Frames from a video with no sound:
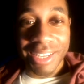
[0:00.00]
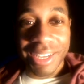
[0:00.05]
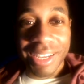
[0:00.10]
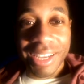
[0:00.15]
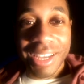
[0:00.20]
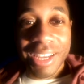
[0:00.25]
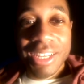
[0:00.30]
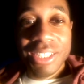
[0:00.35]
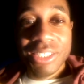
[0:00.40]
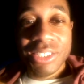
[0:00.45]

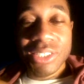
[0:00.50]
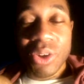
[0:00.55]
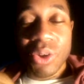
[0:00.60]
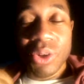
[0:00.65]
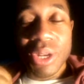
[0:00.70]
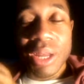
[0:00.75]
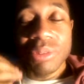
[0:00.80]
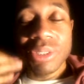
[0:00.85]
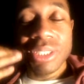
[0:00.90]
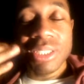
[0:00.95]
So they was
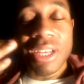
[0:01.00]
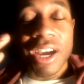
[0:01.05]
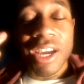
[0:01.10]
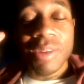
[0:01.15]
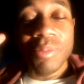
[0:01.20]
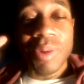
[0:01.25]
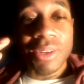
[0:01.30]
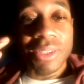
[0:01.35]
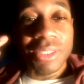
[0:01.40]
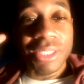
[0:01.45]
talking about
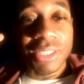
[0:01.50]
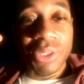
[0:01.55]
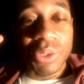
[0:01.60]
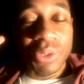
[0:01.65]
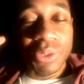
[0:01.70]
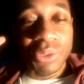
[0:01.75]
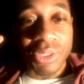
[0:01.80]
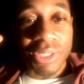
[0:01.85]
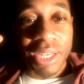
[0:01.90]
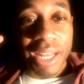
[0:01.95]
this dude's
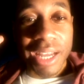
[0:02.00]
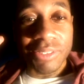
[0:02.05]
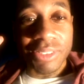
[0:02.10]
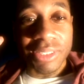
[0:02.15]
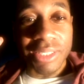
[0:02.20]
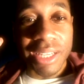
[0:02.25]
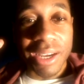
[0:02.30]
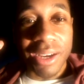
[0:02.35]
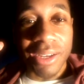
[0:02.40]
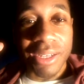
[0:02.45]
lifestyle.
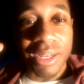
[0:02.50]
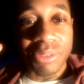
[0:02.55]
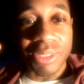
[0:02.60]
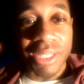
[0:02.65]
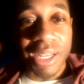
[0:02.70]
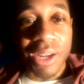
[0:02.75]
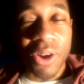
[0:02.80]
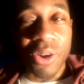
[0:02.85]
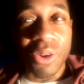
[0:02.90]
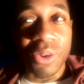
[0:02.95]
And I was like,
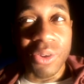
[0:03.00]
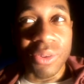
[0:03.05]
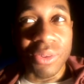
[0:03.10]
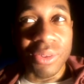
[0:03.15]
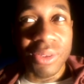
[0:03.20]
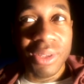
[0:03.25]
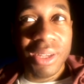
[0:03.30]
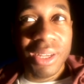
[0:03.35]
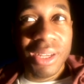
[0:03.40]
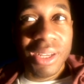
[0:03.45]
oh,
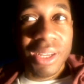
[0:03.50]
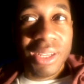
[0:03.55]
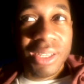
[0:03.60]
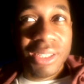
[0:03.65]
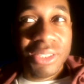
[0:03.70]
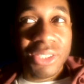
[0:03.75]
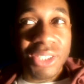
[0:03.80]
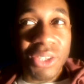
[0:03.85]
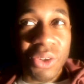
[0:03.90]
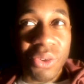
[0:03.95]

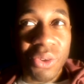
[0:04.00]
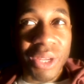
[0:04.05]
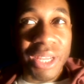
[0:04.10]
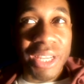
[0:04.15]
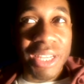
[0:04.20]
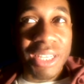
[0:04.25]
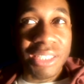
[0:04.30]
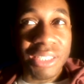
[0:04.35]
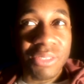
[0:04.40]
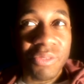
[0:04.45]
so
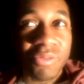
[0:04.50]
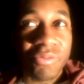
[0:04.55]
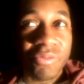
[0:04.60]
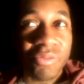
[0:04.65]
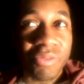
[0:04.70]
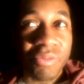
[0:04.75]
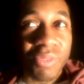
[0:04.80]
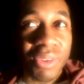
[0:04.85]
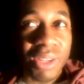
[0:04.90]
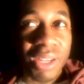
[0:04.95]
he's
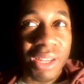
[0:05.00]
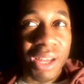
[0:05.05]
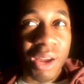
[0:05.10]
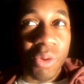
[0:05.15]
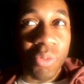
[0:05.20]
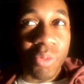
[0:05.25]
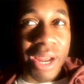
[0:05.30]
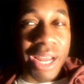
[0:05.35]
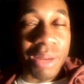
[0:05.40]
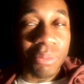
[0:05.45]
a
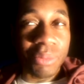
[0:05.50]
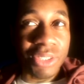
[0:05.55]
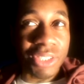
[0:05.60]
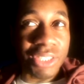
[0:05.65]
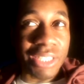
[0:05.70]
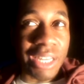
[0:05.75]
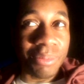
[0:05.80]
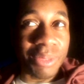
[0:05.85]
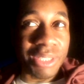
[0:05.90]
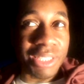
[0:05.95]
rainbow
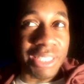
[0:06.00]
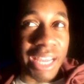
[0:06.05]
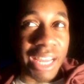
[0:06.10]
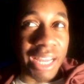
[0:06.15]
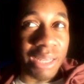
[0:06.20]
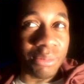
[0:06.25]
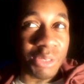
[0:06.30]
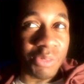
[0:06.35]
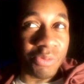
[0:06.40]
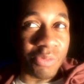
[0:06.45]
zombie times
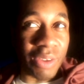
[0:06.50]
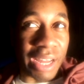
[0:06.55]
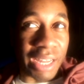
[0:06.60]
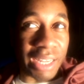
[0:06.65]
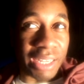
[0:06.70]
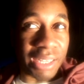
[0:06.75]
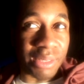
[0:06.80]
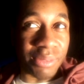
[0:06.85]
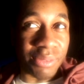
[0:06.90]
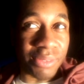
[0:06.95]

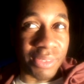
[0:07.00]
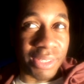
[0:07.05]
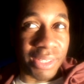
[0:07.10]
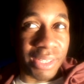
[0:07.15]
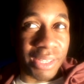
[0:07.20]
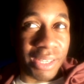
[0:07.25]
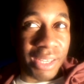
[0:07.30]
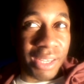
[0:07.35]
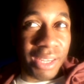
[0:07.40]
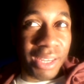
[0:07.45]
five.
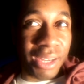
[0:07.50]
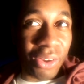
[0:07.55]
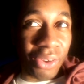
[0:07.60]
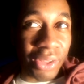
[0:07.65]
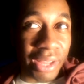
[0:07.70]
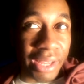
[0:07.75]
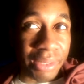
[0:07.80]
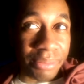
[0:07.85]
Okay.